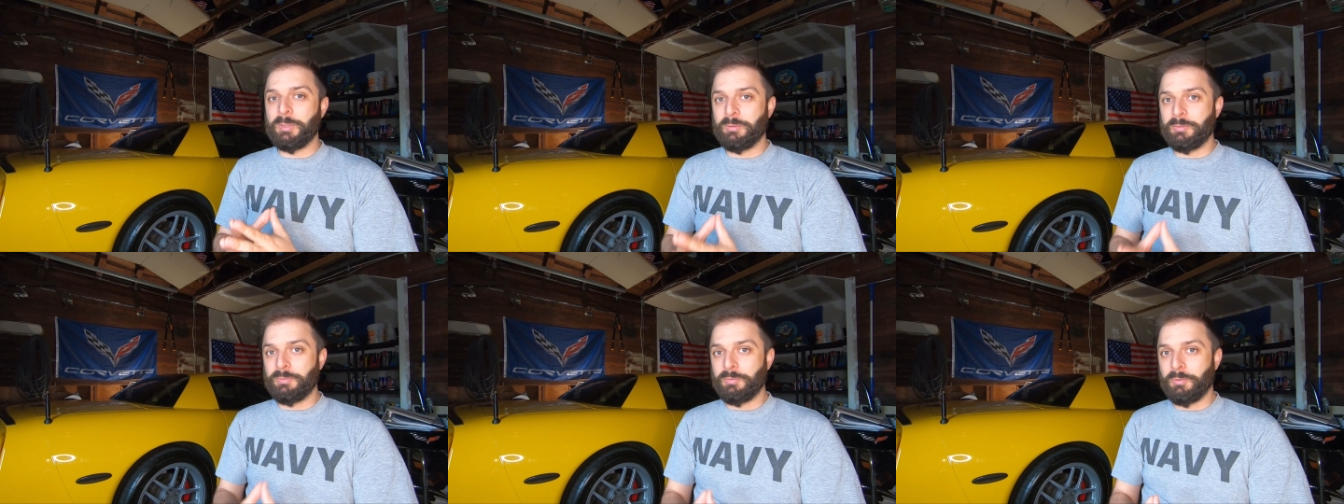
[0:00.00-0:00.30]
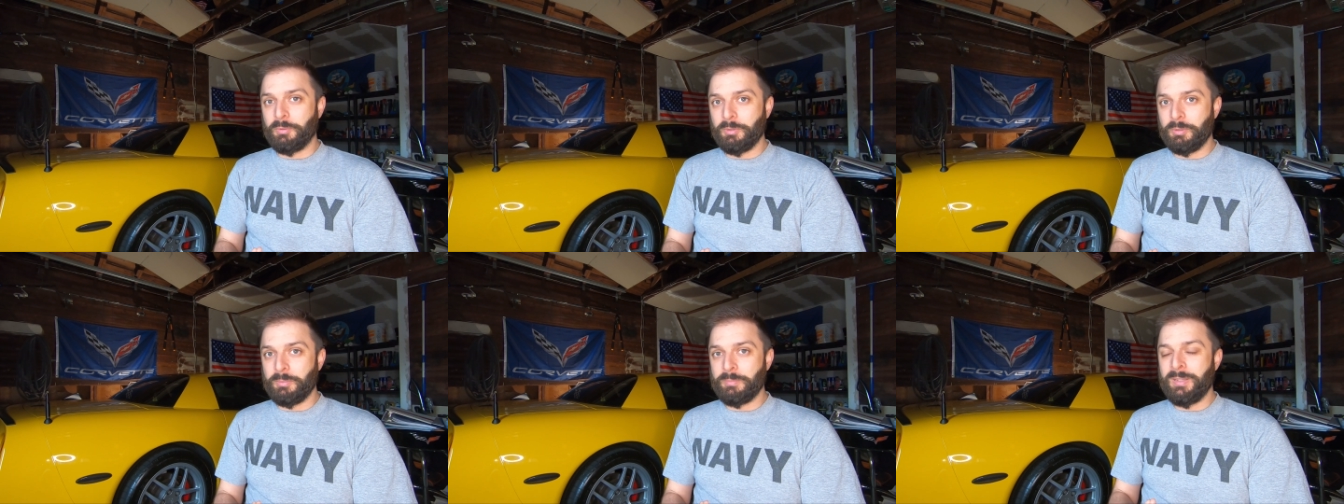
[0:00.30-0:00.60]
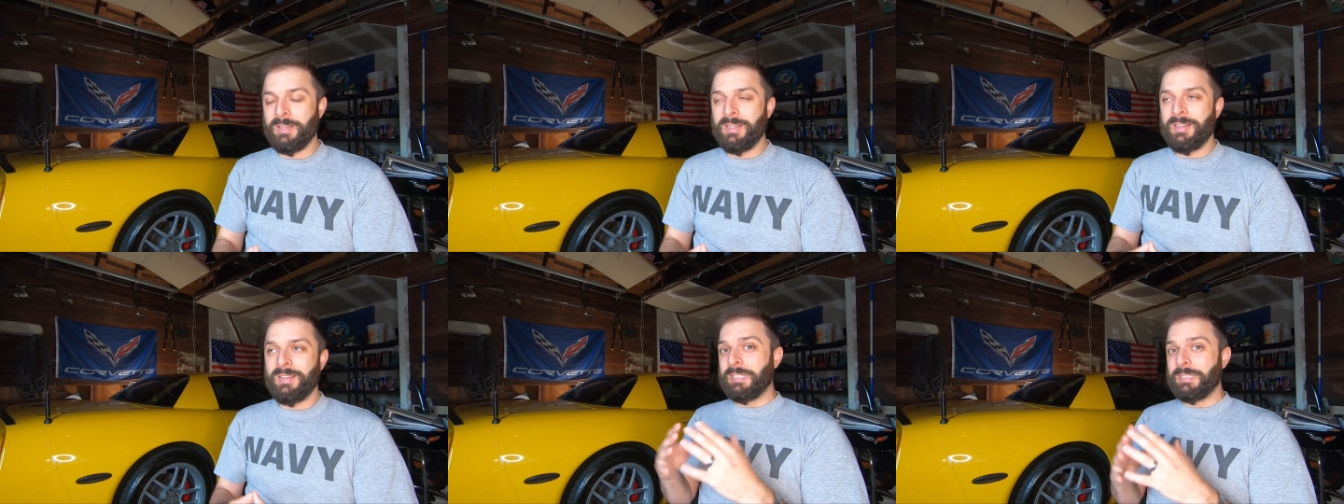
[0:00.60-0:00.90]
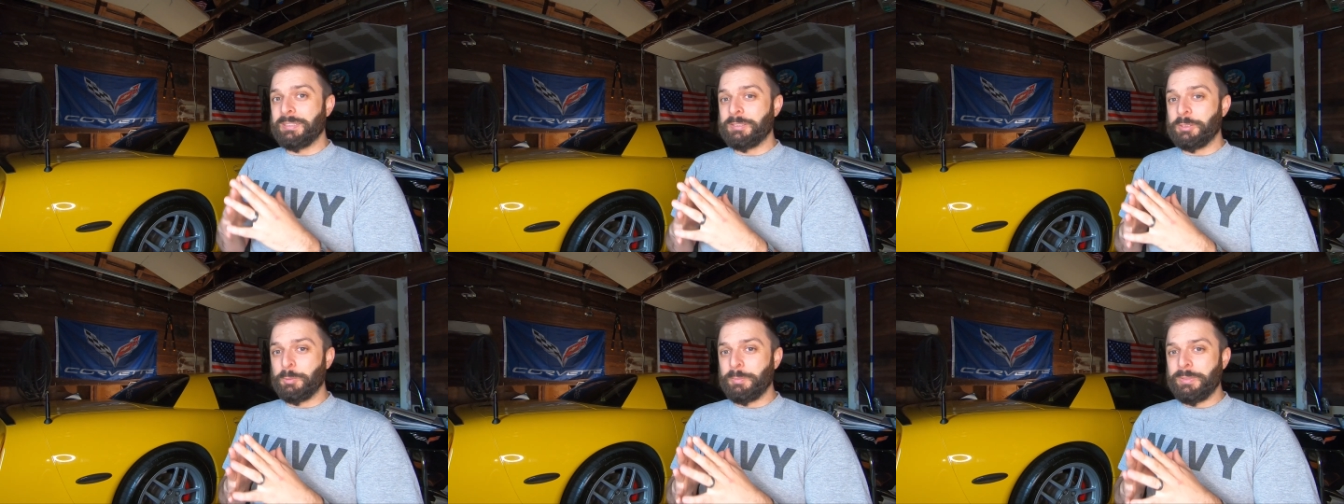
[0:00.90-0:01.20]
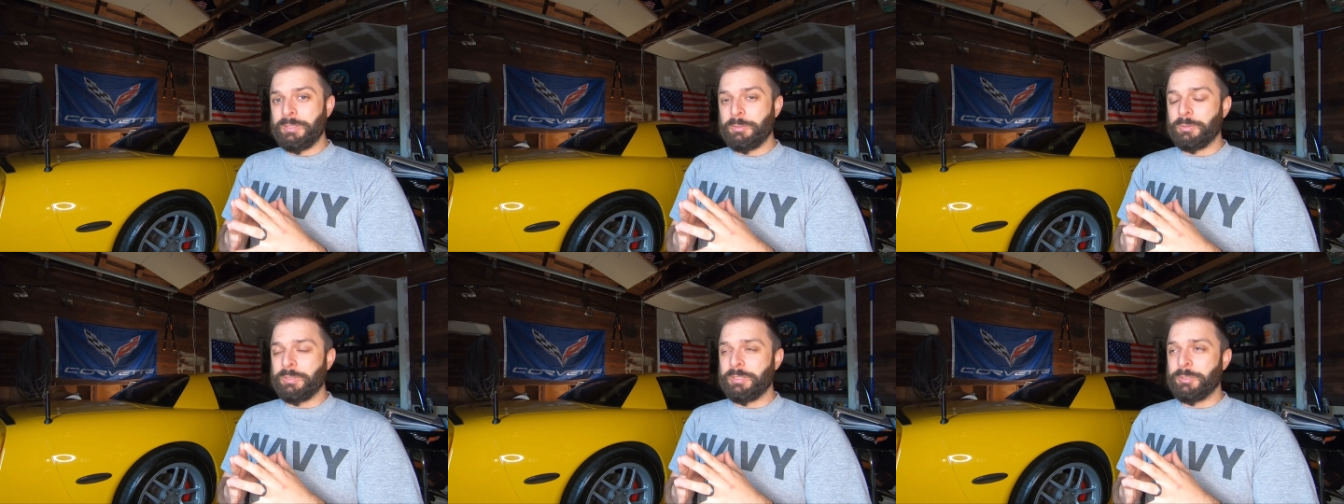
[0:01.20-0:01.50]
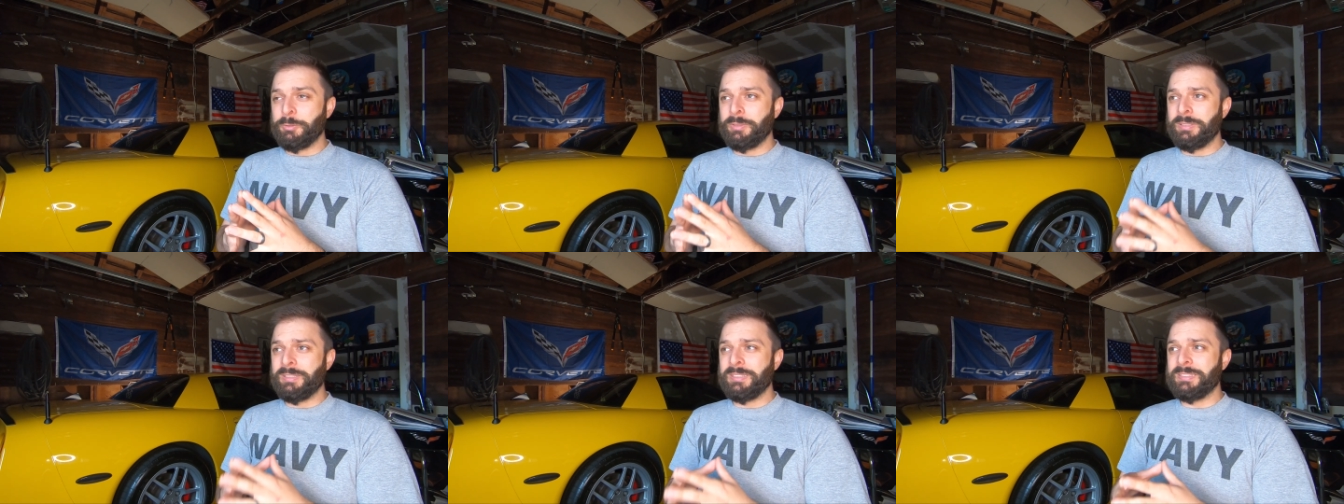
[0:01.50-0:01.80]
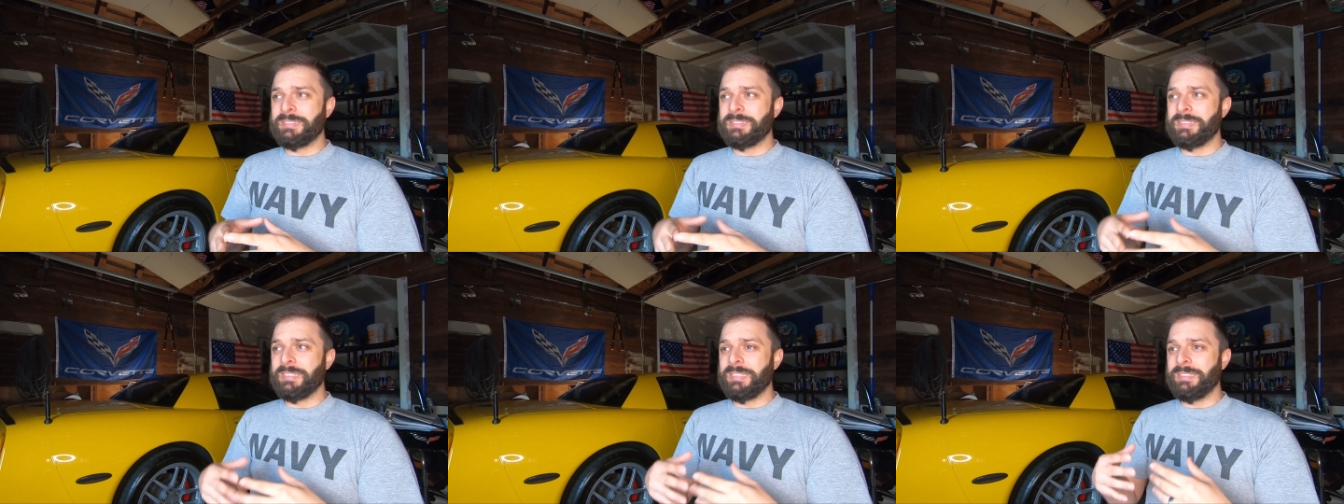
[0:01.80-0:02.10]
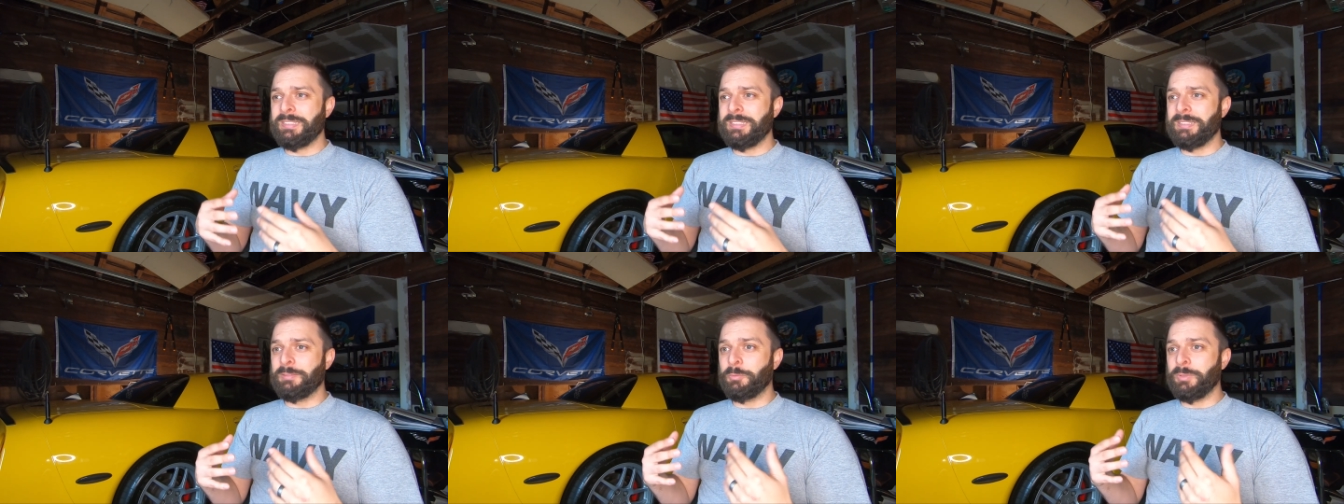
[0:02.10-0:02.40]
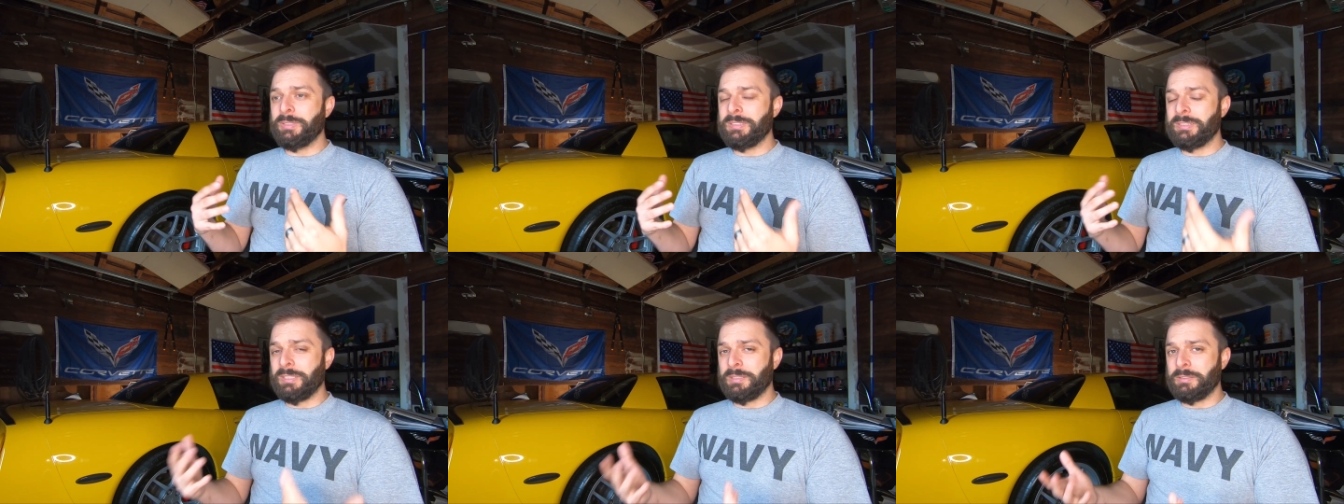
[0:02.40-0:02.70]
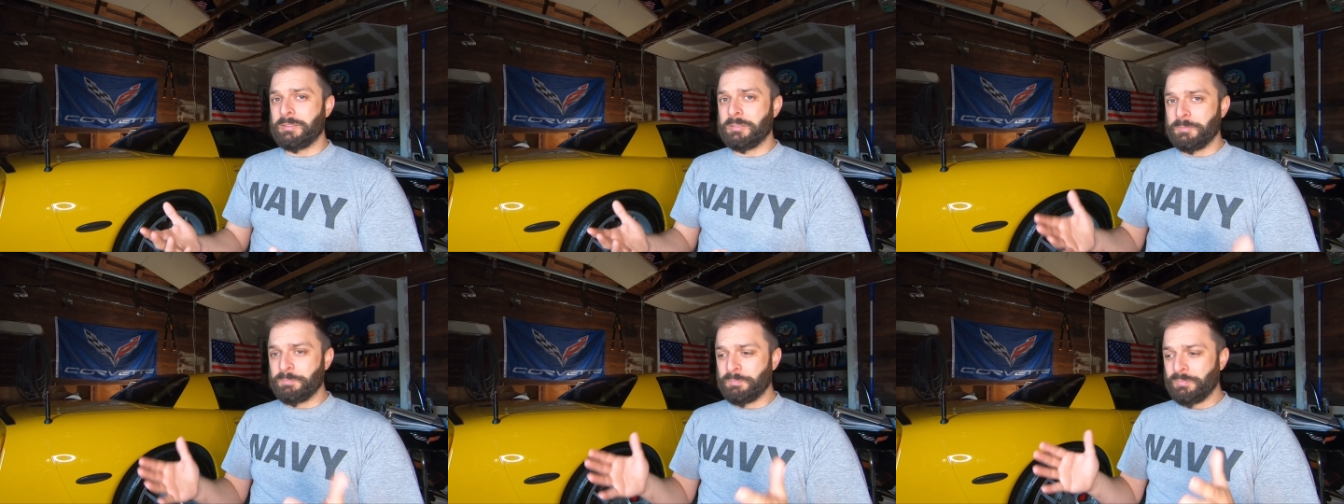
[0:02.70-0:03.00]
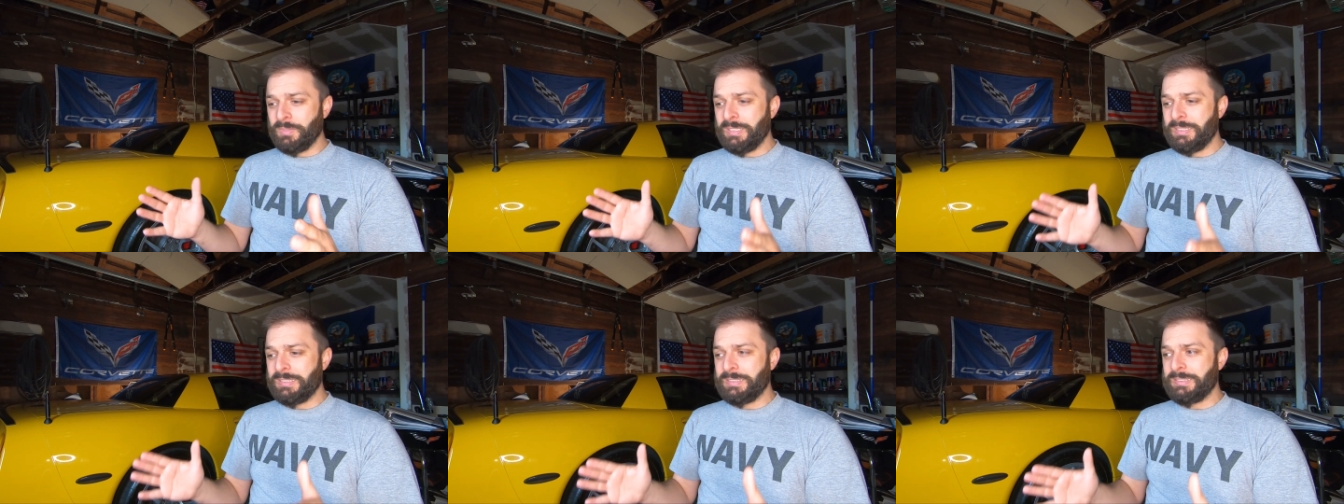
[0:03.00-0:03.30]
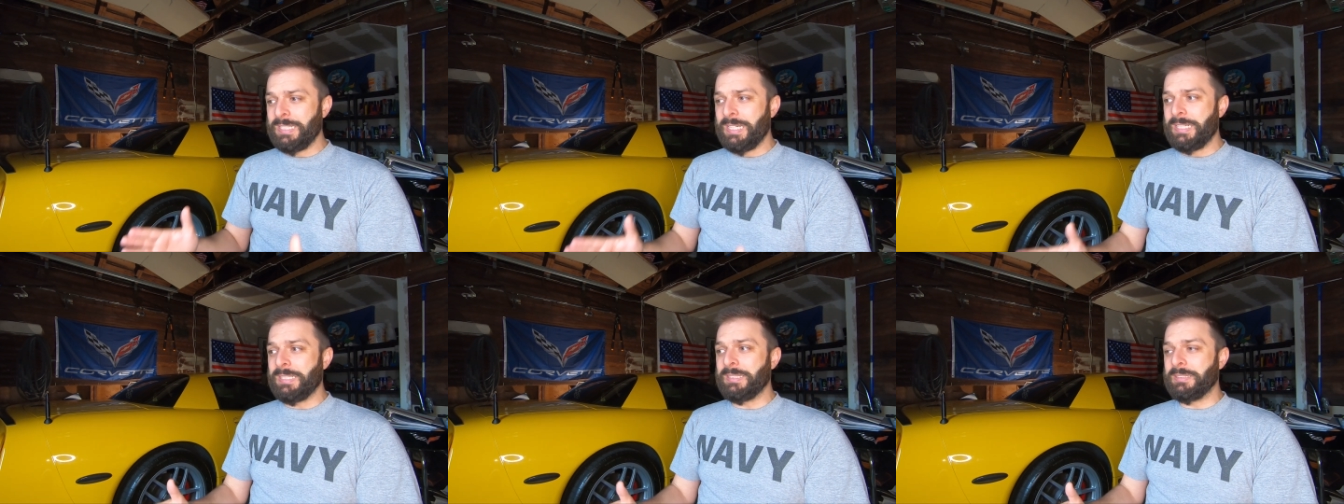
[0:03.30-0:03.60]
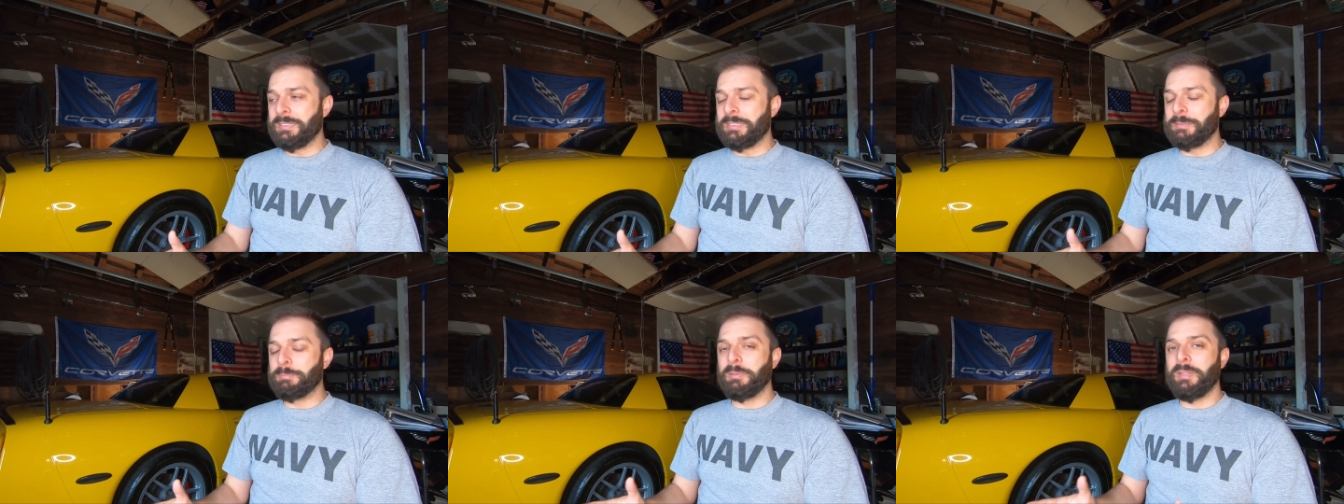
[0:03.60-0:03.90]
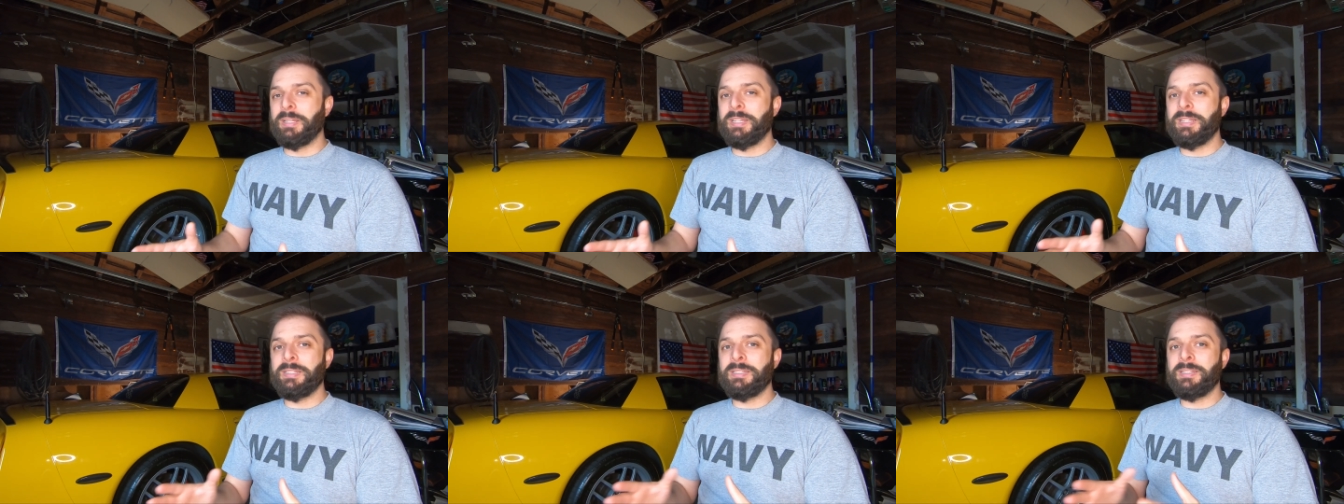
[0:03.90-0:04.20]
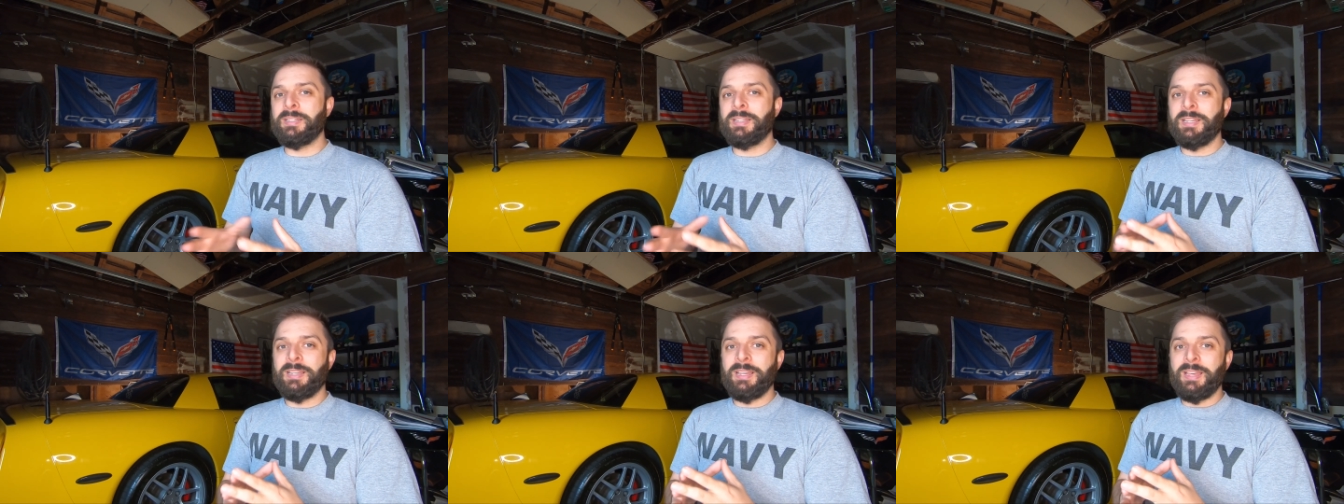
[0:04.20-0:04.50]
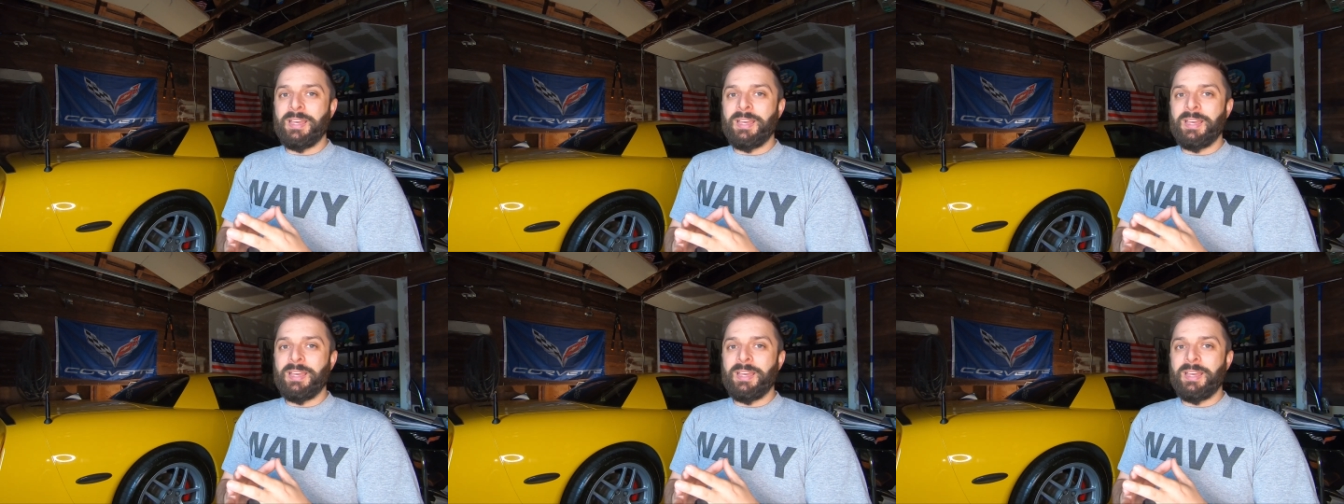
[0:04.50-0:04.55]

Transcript: model form. Assuming we're doing this in a wind tunnel, static display,